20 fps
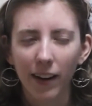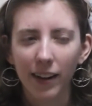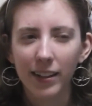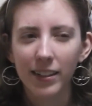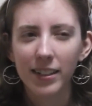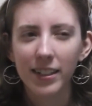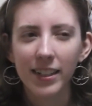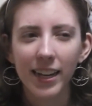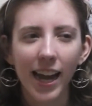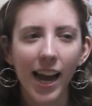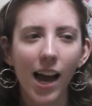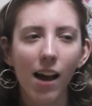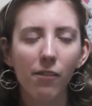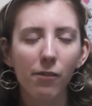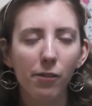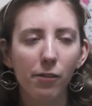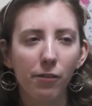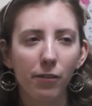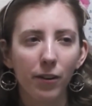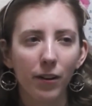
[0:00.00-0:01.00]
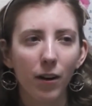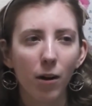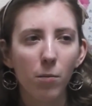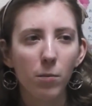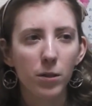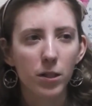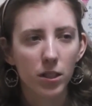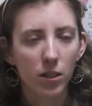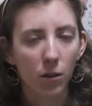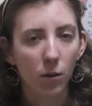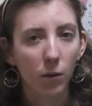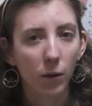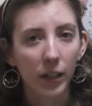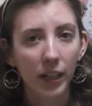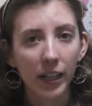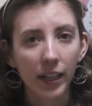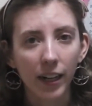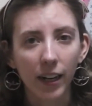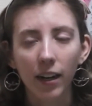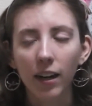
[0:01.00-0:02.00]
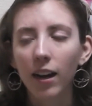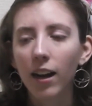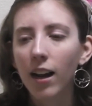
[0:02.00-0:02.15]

I didn't have them for almost a whole year.